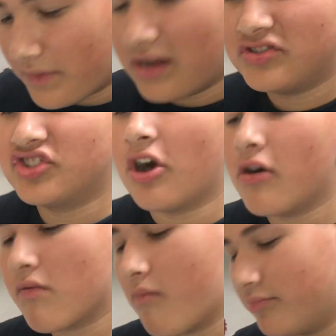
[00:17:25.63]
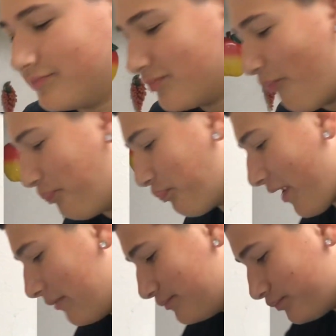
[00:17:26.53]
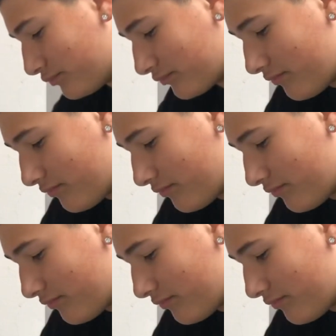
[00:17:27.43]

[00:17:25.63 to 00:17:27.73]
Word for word: Salt. We need more